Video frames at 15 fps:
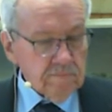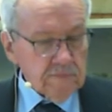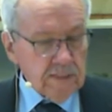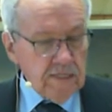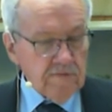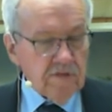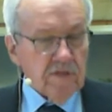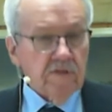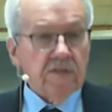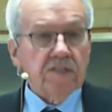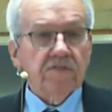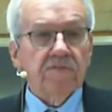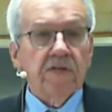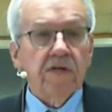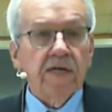even to this
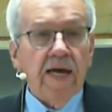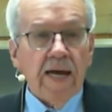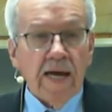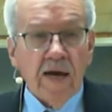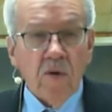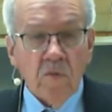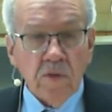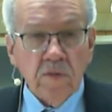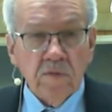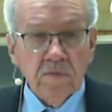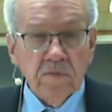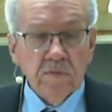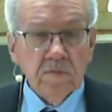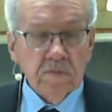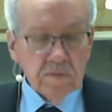very hour
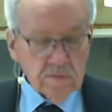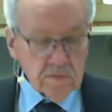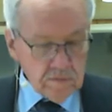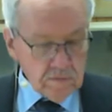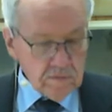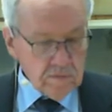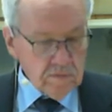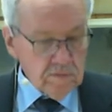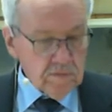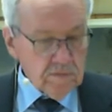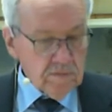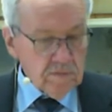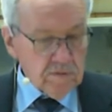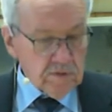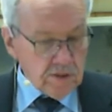
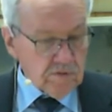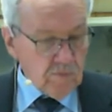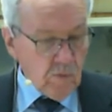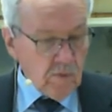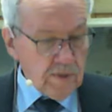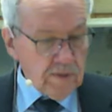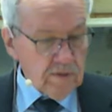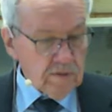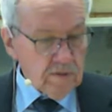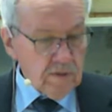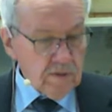this morning,